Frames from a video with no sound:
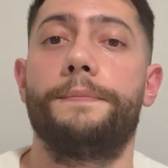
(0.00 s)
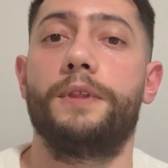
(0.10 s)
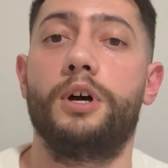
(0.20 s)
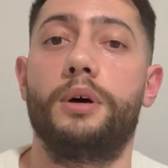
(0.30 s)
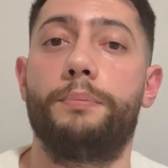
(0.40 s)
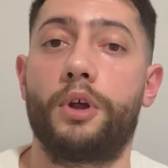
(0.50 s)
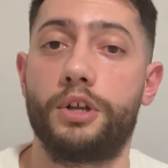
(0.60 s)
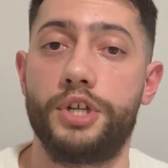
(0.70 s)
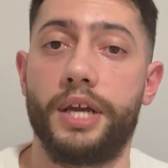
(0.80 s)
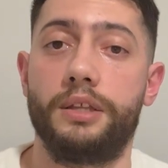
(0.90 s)
a
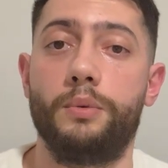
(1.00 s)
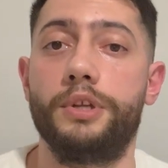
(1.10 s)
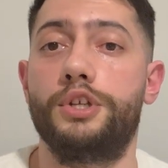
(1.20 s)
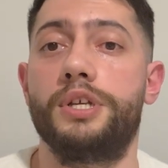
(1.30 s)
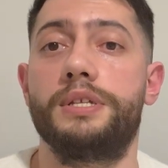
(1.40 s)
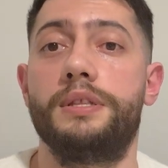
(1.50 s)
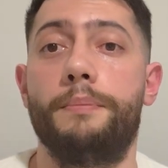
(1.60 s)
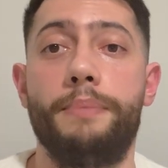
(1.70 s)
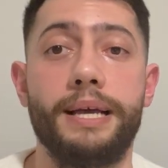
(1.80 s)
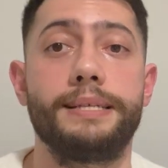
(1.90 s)
project, which is the
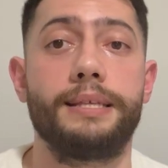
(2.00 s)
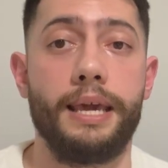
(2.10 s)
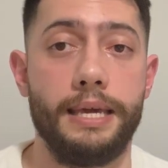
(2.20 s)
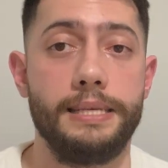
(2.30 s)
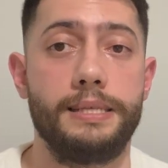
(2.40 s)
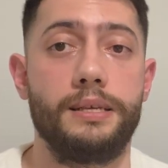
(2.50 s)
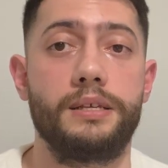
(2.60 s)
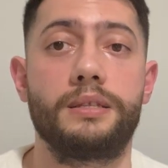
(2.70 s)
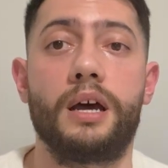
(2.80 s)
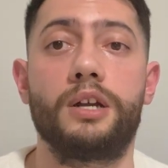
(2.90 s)
best case,
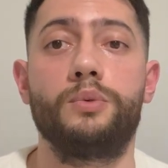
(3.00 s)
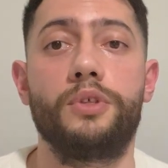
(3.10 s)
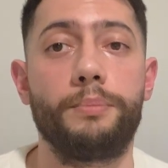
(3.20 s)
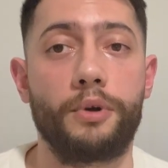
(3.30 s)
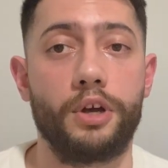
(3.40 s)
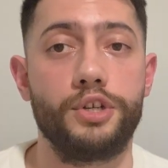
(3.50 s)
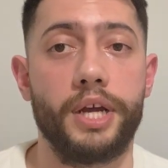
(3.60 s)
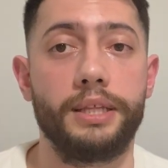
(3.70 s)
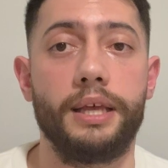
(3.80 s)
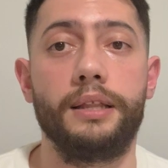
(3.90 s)
start with a
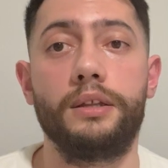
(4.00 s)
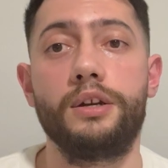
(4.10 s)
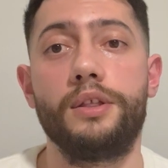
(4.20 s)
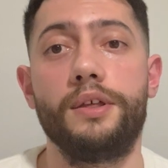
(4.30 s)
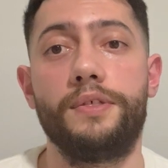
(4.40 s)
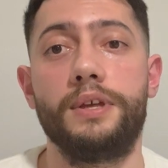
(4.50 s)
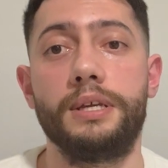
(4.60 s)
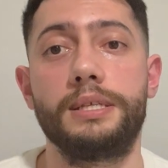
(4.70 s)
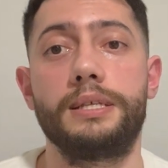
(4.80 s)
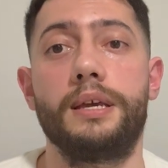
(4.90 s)
project and learn the
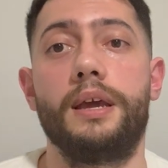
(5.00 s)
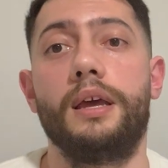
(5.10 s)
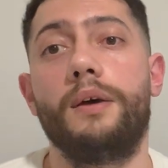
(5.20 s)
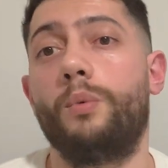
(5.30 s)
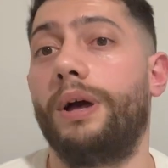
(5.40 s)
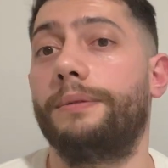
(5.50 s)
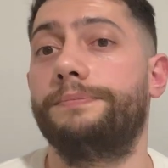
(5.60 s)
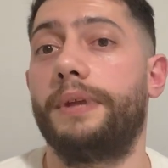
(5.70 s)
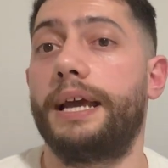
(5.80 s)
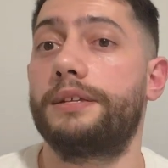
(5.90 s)
things, well,
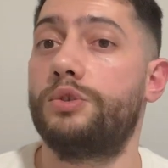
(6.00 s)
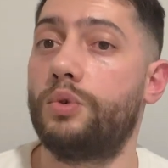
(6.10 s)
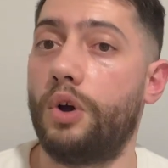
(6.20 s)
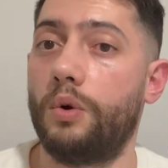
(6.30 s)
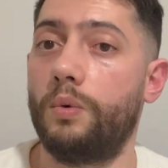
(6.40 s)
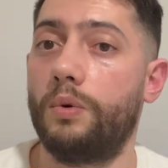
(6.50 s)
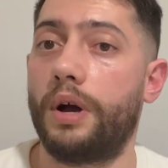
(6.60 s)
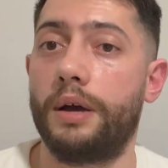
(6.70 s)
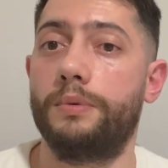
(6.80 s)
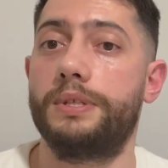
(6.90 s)
as you go,
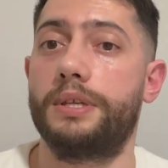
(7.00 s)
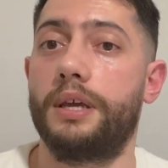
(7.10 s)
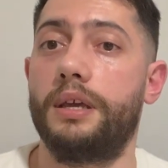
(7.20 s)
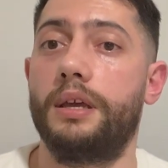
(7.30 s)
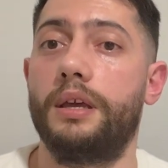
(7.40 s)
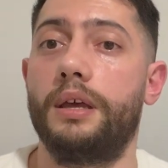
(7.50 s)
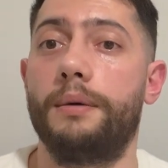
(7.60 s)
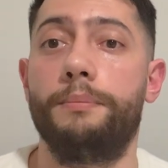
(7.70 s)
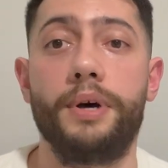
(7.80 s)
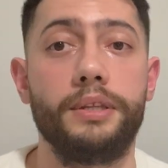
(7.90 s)
I would say.
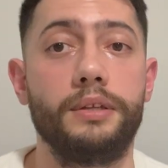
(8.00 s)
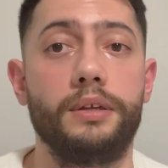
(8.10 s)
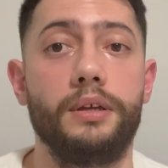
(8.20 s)
But